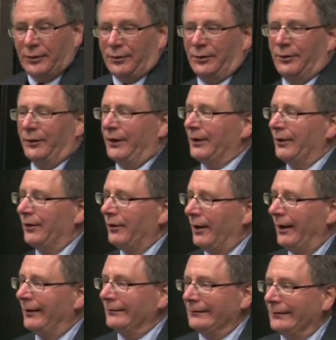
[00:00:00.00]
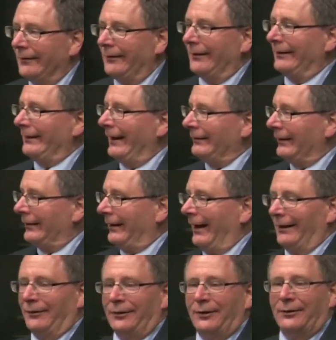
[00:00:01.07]
Oh, they go, I
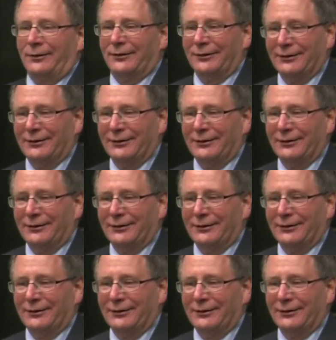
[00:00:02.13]
don't know.